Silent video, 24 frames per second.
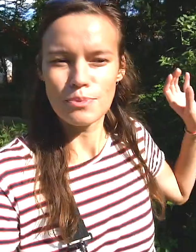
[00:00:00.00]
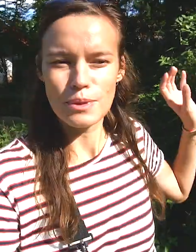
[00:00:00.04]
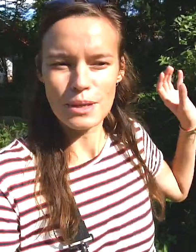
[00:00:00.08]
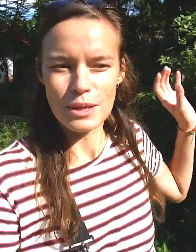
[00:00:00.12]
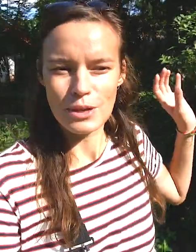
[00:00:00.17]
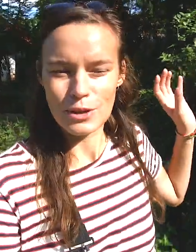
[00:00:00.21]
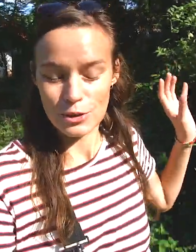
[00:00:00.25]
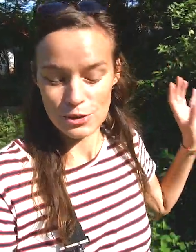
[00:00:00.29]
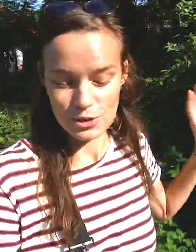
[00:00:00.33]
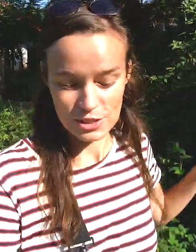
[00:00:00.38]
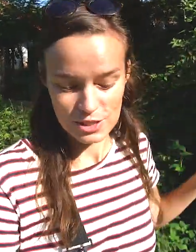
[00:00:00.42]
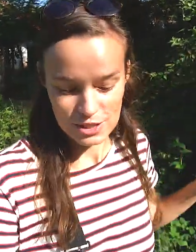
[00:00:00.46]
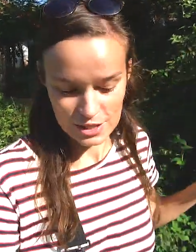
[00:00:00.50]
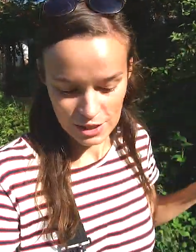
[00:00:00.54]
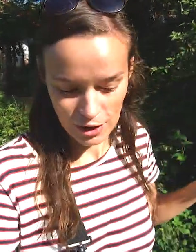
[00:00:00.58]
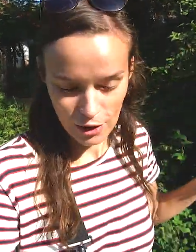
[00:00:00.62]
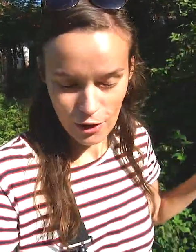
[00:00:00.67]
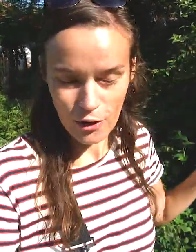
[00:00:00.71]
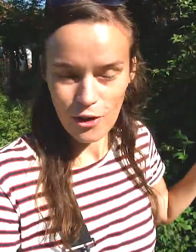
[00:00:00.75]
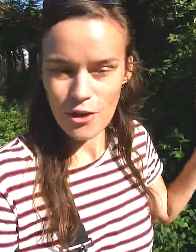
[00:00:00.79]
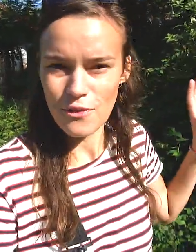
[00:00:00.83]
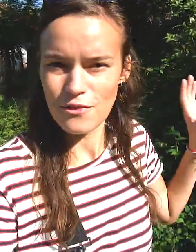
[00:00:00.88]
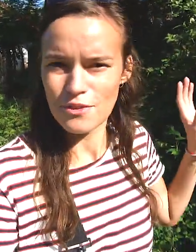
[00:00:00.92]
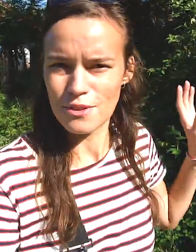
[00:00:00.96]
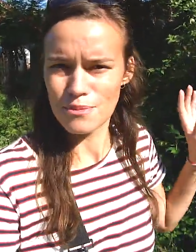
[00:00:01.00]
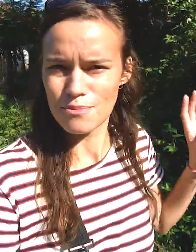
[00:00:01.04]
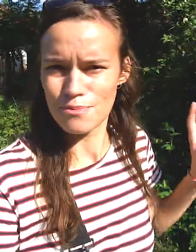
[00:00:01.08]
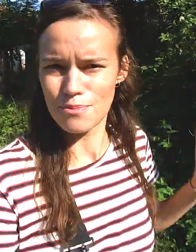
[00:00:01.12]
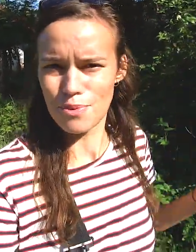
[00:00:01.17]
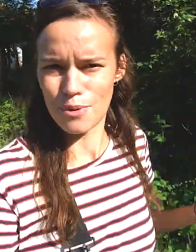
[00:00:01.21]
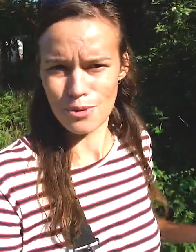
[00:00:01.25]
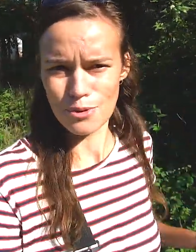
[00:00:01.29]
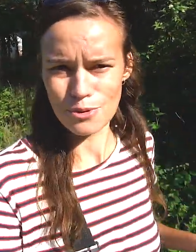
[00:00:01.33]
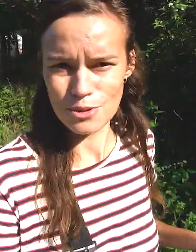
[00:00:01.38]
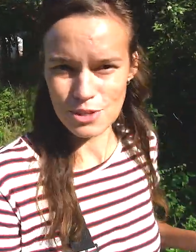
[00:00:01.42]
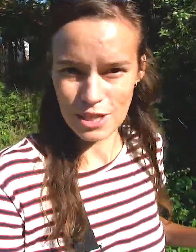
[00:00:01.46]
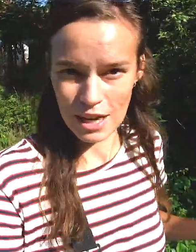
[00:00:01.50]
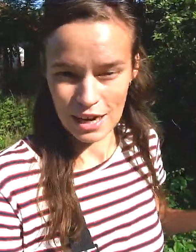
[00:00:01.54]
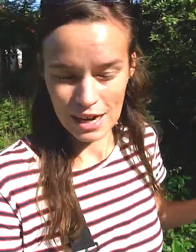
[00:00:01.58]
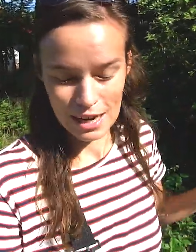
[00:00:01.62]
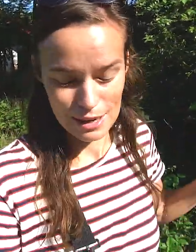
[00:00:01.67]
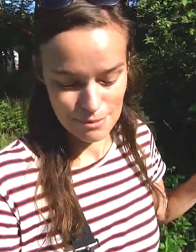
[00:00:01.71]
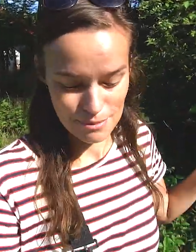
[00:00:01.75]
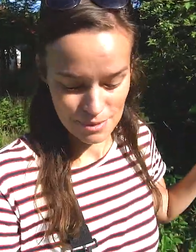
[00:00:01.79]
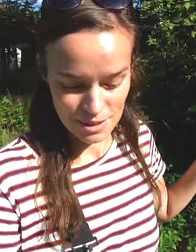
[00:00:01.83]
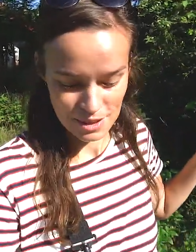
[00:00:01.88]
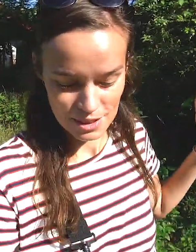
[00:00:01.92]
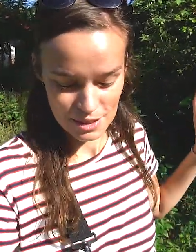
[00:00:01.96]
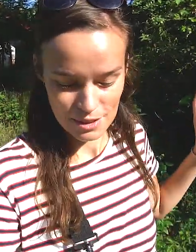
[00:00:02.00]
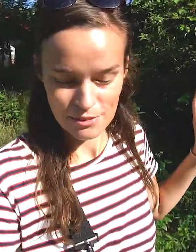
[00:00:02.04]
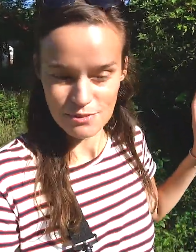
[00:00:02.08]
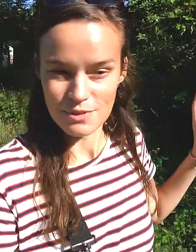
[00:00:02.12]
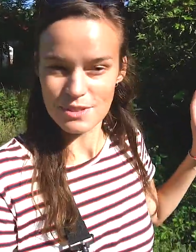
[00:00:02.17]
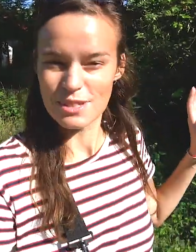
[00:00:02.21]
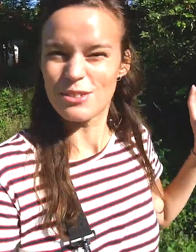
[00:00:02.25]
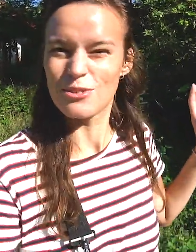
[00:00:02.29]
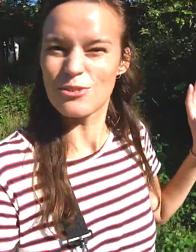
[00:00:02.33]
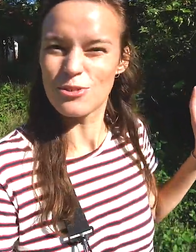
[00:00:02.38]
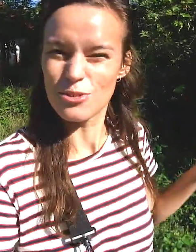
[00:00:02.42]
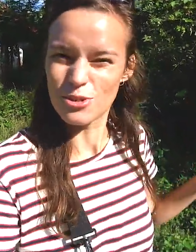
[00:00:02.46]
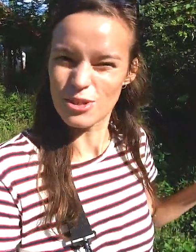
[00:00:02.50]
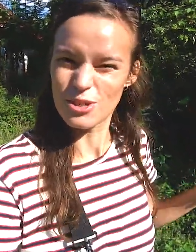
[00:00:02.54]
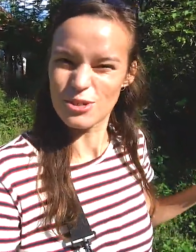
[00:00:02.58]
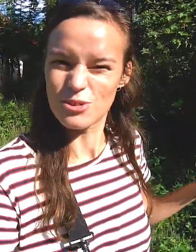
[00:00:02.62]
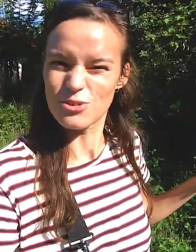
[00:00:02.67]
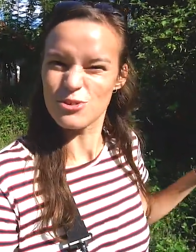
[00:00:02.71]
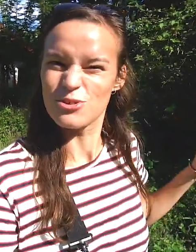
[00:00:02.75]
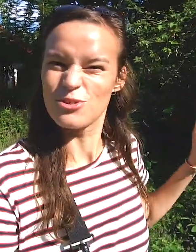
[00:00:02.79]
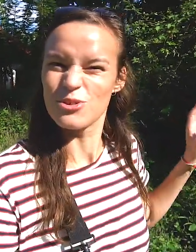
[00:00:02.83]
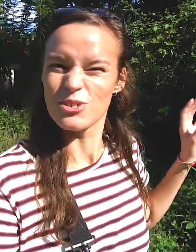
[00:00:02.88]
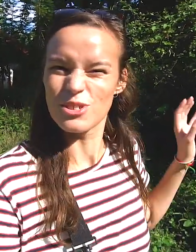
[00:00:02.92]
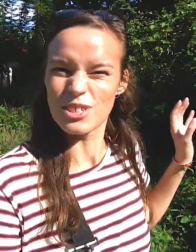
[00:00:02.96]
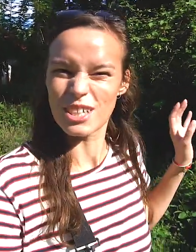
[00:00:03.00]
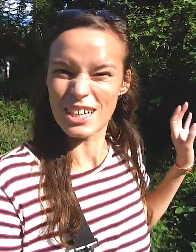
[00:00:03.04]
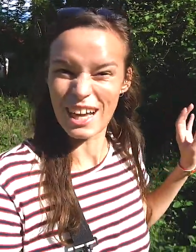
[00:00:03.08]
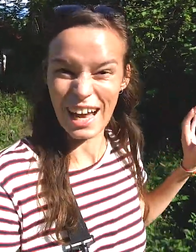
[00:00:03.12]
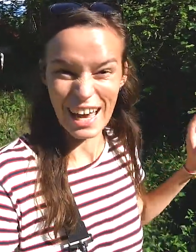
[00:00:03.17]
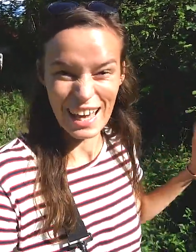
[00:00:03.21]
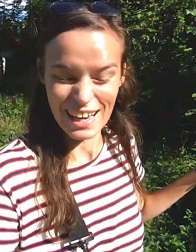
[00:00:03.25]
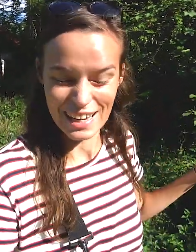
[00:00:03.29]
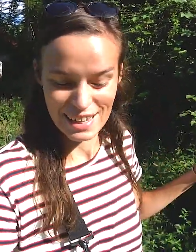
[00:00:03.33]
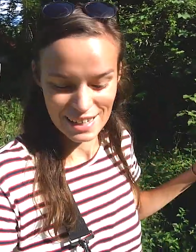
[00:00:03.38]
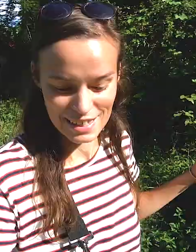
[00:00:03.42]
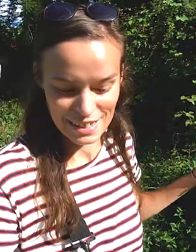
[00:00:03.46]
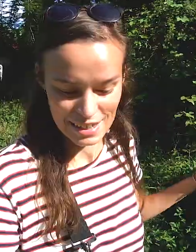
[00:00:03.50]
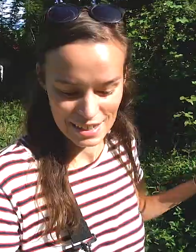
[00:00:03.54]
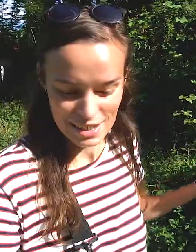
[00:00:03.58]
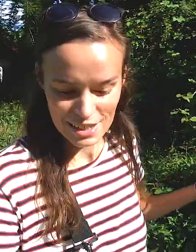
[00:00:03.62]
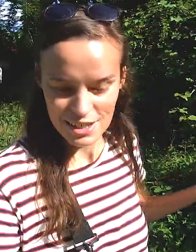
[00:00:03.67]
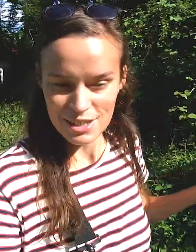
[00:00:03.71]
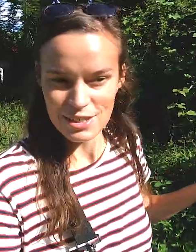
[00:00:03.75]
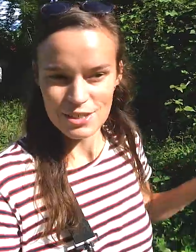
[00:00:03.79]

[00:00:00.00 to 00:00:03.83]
because all of the boats are coming here with the tourists who's doing the kayaking.